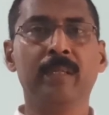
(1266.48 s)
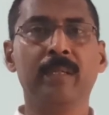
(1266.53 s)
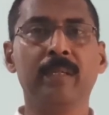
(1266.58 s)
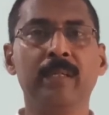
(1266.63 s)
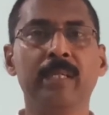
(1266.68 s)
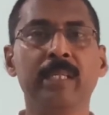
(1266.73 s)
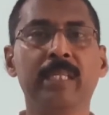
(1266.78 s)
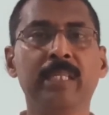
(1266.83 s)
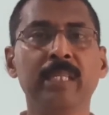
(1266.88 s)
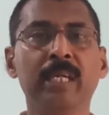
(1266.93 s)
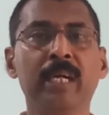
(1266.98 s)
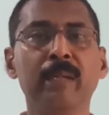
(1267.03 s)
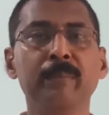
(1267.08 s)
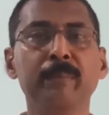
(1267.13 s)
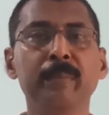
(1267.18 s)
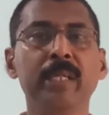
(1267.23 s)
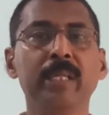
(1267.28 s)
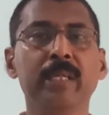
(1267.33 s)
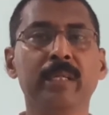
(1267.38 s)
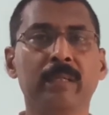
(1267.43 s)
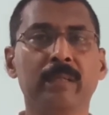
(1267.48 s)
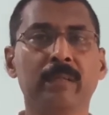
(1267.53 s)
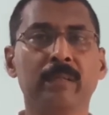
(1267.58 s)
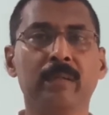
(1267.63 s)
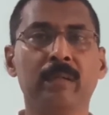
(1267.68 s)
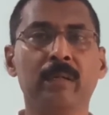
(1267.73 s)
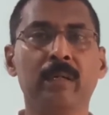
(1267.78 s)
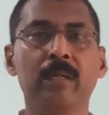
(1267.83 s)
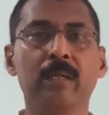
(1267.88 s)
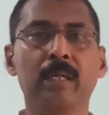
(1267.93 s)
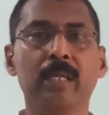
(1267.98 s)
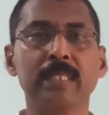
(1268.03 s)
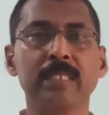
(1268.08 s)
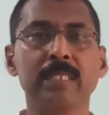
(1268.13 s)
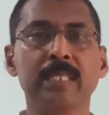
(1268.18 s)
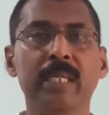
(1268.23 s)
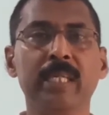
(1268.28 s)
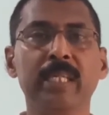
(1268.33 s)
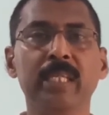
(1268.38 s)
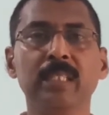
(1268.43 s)
determining or
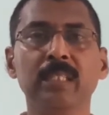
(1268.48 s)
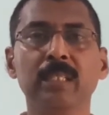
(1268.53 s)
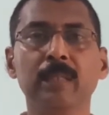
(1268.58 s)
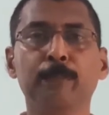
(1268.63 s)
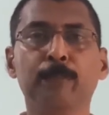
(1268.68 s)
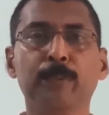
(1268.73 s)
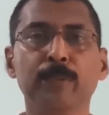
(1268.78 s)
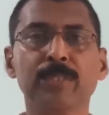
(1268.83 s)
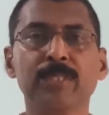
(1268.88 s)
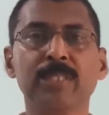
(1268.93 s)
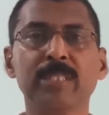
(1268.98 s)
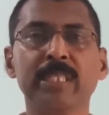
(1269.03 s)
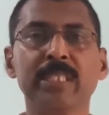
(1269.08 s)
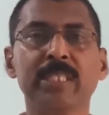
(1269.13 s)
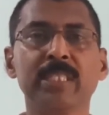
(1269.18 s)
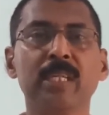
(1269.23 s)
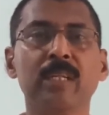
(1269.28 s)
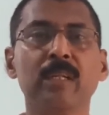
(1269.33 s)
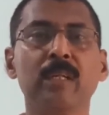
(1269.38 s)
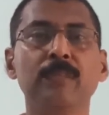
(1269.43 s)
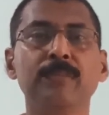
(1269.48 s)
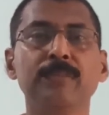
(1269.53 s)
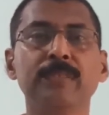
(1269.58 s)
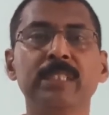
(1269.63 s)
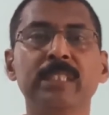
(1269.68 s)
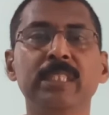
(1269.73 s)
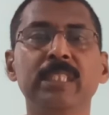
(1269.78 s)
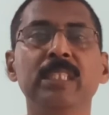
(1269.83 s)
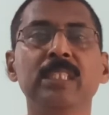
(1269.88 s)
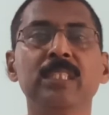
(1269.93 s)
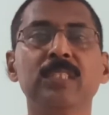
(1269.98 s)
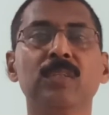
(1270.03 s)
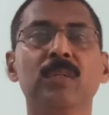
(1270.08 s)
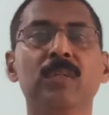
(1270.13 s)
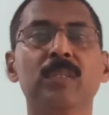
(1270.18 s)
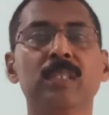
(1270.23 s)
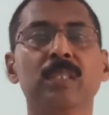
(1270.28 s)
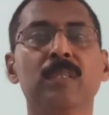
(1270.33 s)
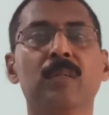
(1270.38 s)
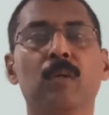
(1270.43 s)
assigning the position of genes
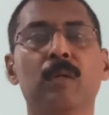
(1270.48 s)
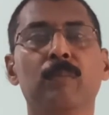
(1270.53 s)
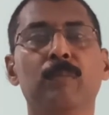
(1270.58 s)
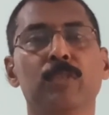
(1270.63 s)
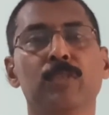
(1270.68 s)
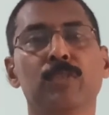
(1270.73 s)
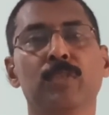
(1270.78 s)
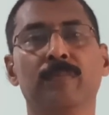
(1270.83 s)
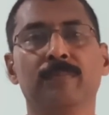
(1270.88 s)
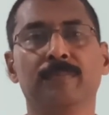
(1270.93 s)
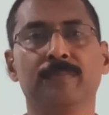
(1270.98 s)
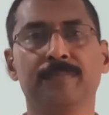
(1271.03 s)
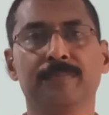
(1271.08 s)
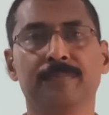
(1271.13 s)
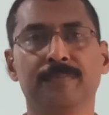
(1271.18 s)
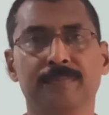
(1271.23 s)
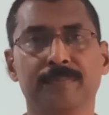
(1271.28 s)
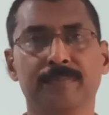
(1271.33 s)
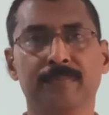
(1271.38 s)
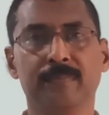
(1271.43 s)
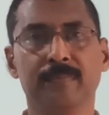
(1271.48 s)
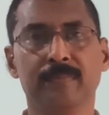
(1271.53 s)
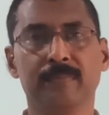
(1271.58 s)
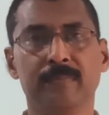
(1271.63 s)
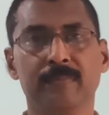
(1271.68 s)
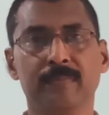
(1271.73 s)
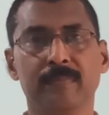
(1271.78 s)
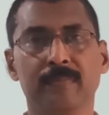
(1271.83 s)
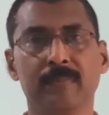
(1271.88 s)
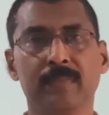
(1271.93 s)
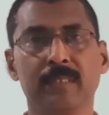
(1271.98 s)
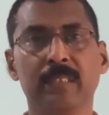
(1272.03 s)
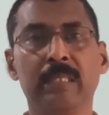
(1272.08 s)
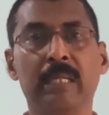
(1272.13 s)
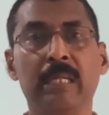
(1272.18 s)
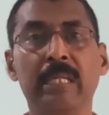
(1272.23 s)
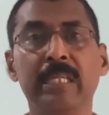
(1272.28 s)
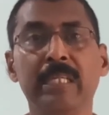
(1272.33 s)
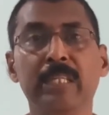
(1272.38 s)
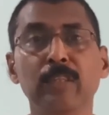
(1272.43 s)
on the chromosome.
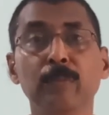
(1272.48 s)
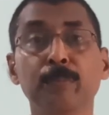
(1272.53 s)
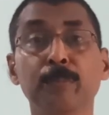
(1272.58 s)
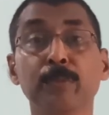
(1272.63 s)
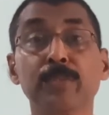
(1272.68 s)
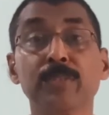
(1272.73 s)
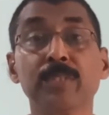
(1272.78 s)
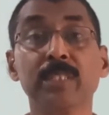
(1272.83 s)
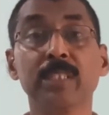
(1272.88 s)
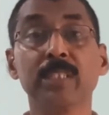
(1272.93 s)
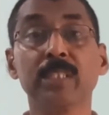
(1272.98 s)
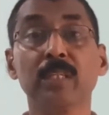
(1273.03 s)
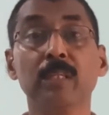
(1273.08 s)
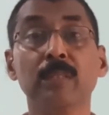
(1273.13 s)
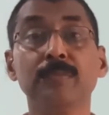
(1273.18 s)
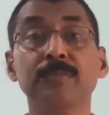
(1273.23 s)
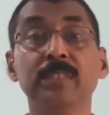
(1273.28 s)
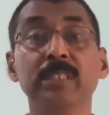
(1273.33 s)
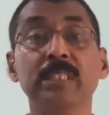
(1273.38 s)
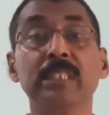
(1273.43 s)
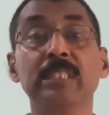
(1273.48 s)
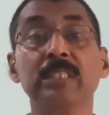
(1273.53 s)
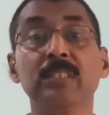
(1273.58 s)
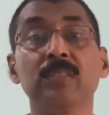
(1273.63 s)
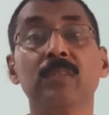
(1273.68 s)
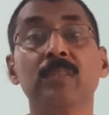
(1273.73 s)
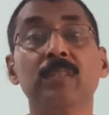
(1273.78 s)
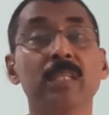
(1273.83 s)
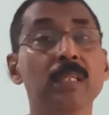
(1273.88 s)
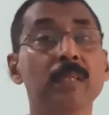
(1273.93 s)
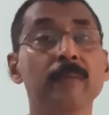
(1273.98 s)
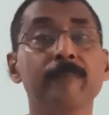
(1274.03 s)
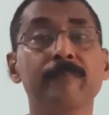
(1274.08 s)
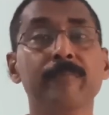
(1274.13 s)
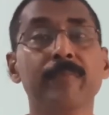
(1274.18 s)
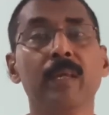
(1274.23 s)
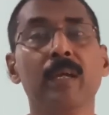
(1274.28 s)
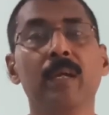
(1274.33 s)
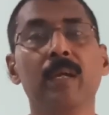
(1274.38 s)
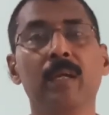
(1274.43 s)
Relative position of genes on the
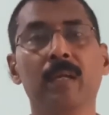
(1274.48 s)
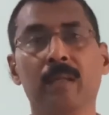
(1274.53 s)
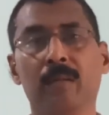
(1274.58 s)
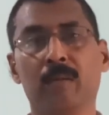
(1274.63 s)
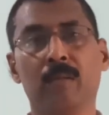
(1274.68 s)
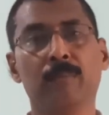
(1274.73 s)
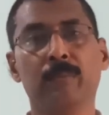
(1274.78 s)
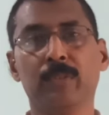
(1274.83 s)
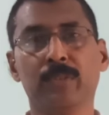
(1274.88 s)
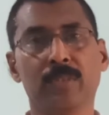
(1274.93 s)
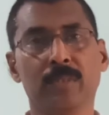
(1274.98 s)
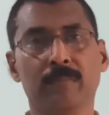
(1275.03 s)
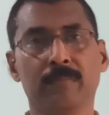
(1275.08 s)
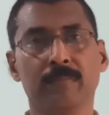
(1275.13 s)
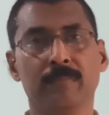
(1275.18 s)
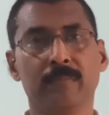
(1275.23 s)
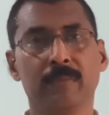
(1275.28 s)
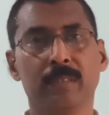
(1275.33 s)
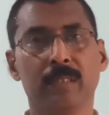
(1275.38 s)
chromosome.